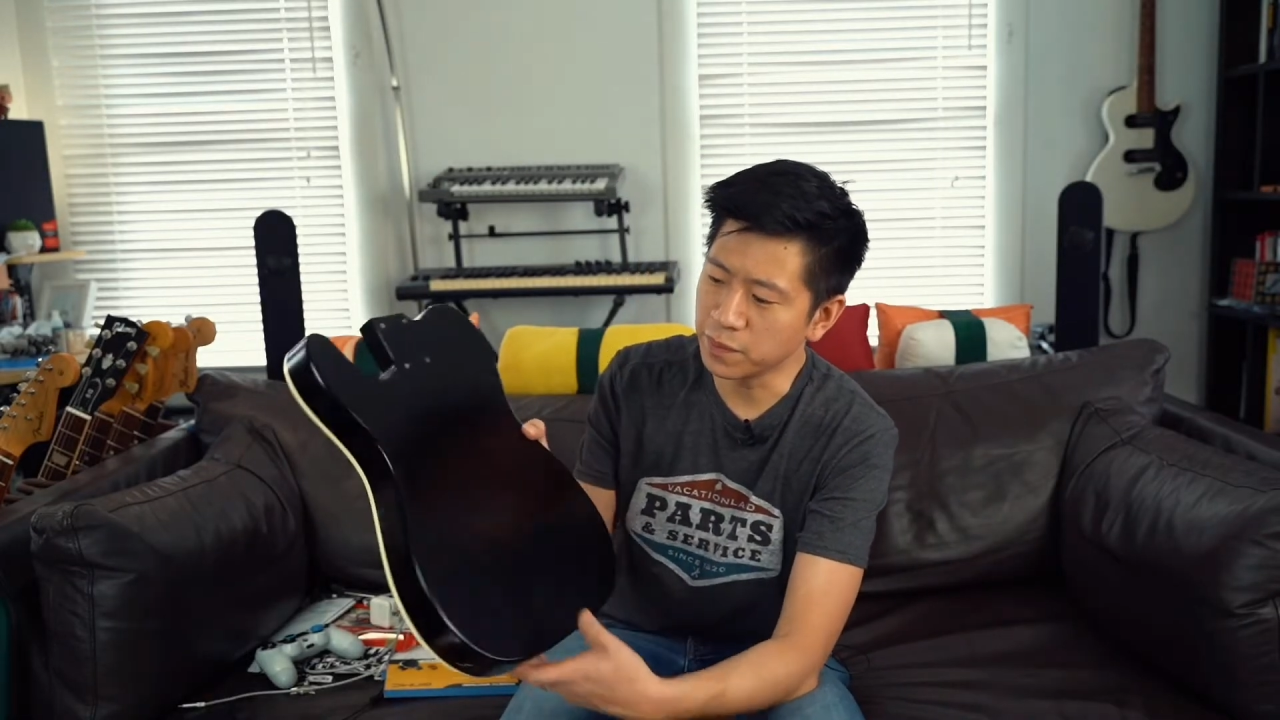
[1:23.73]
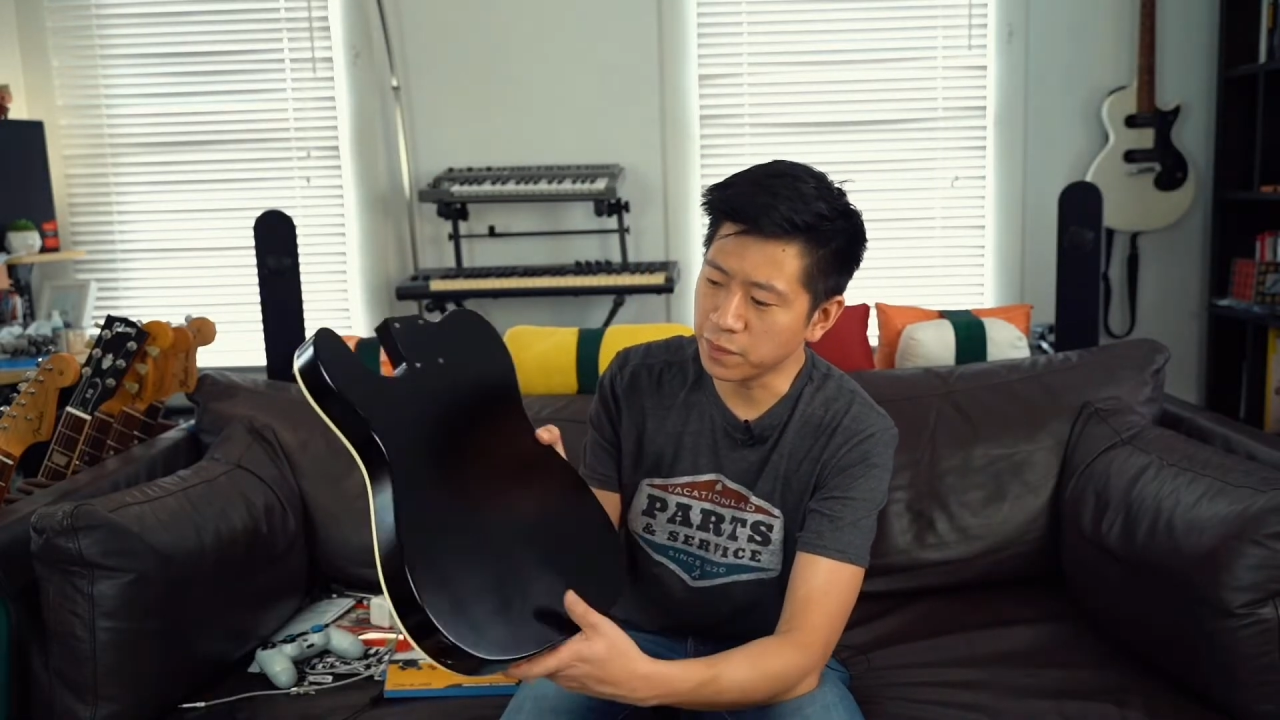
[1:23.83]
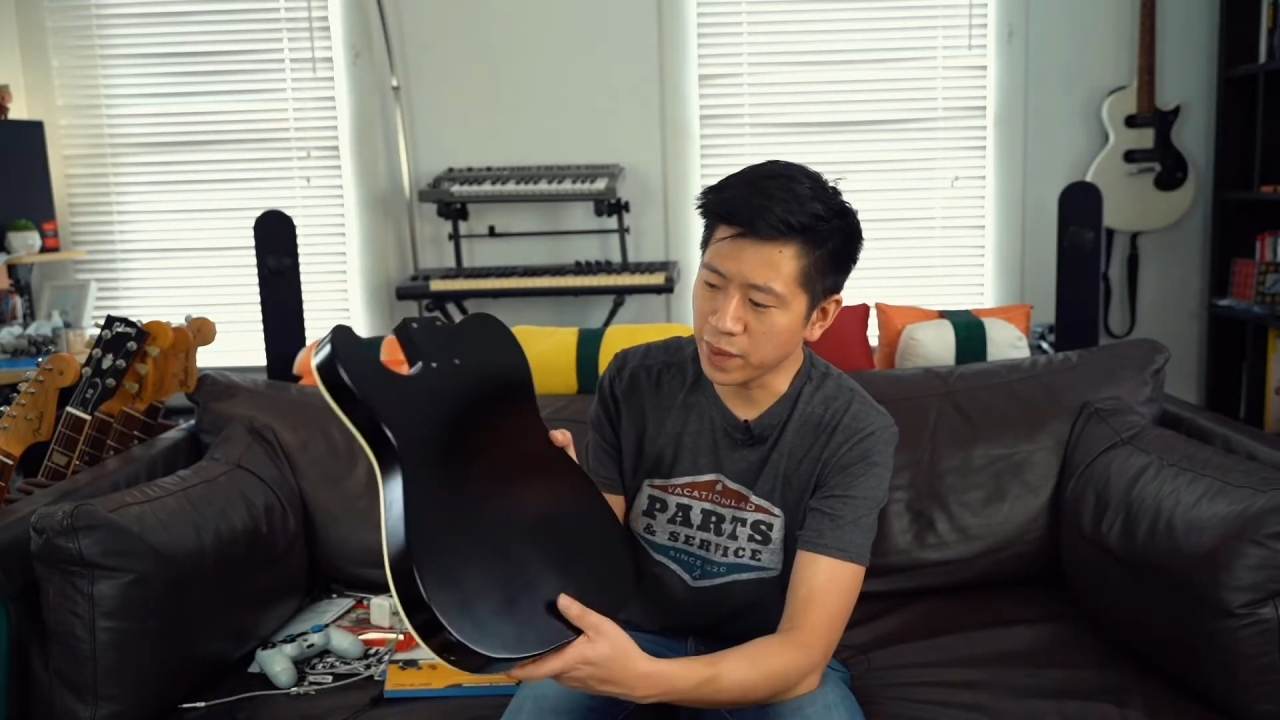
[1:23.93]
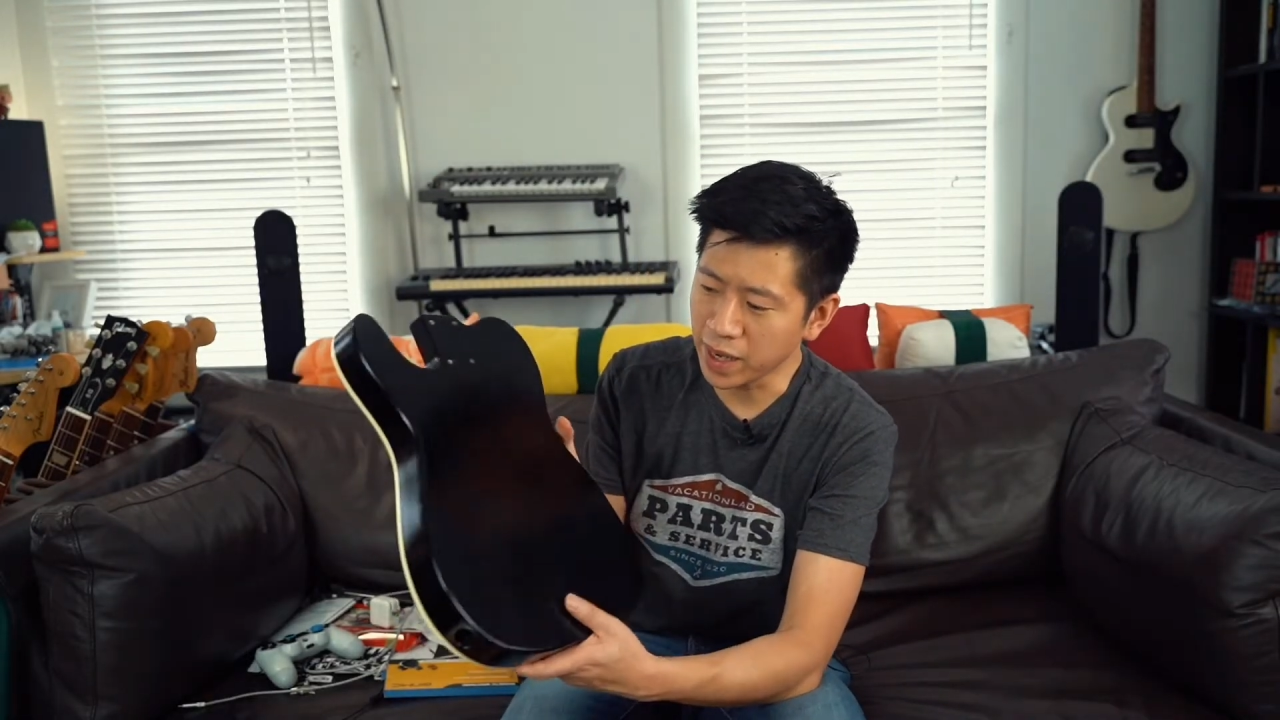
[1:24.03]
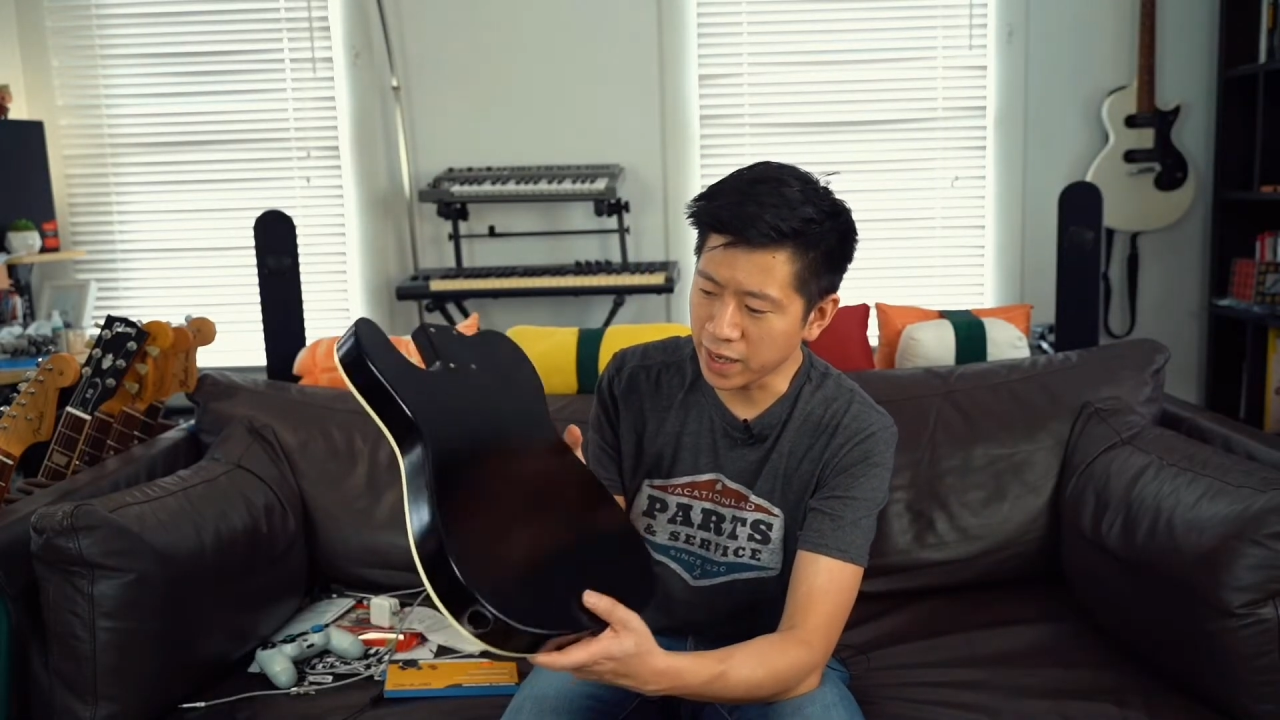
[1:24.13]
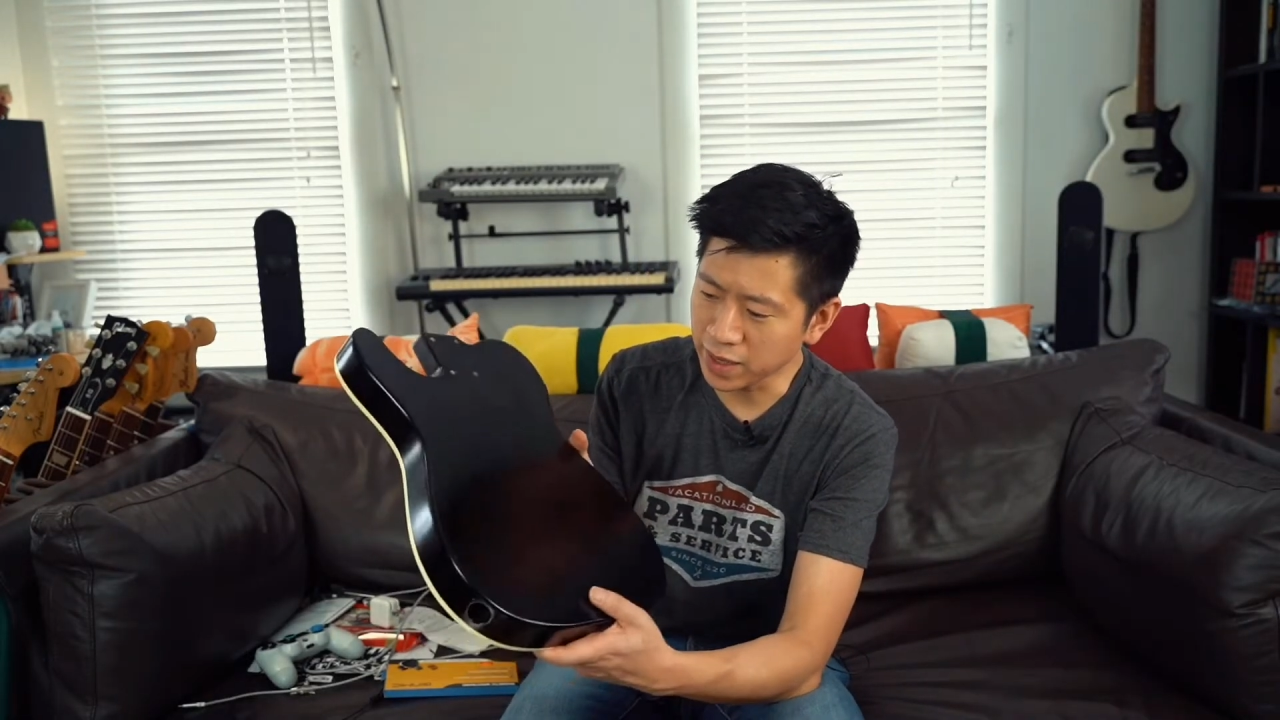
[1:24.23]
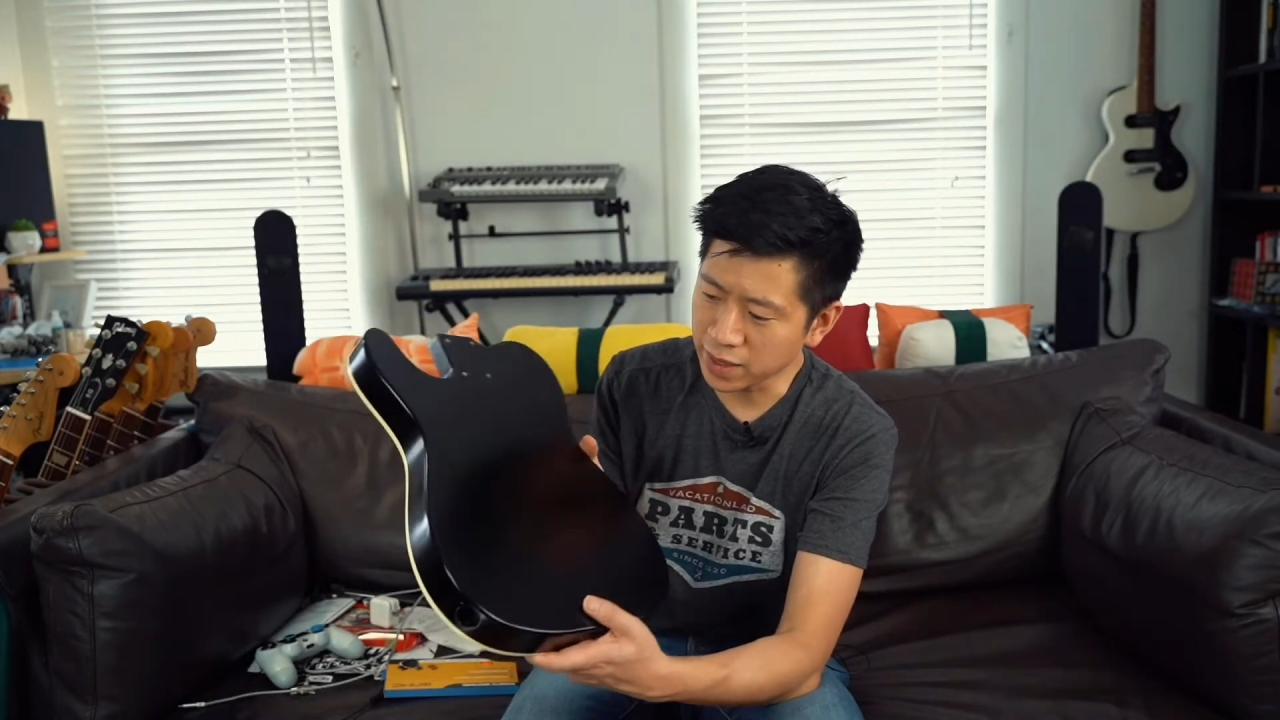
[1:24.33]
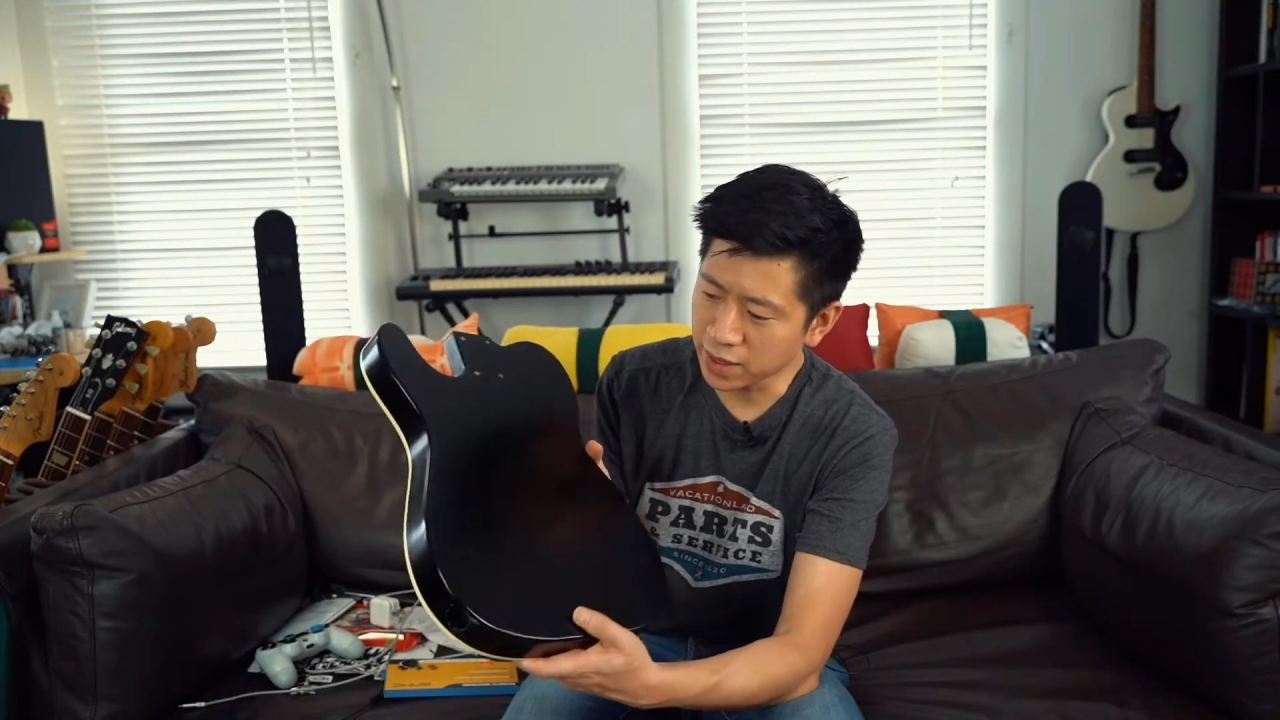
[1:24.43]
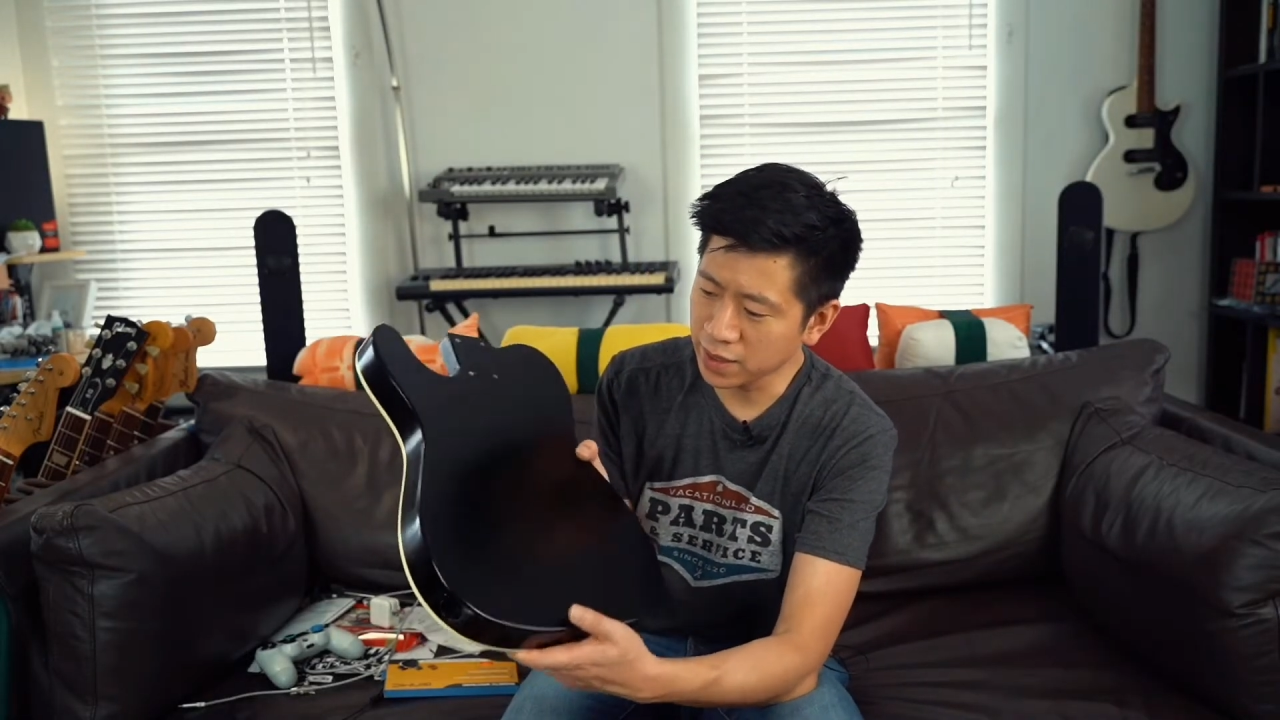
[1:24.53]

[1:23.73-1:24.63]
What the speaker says: back,